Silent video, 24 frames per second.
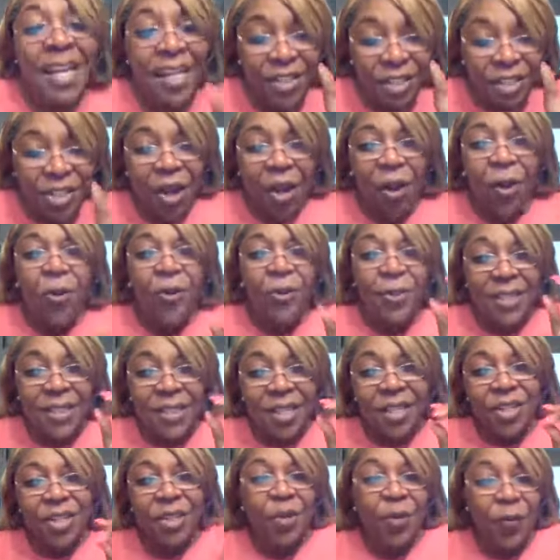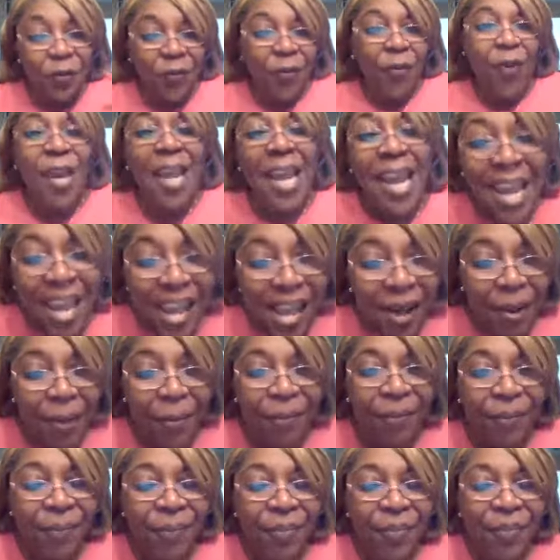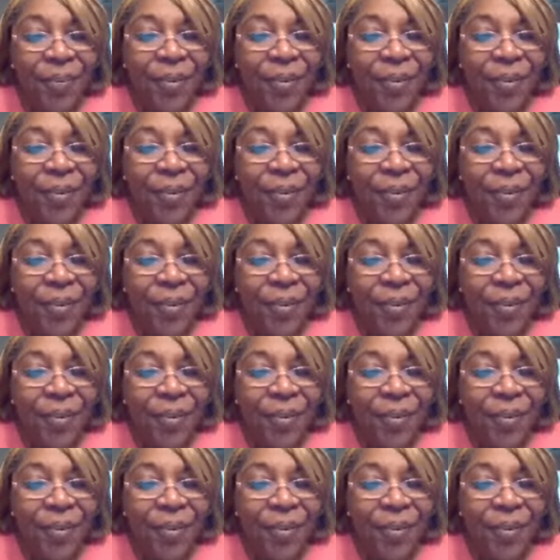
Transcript: He chose you for him.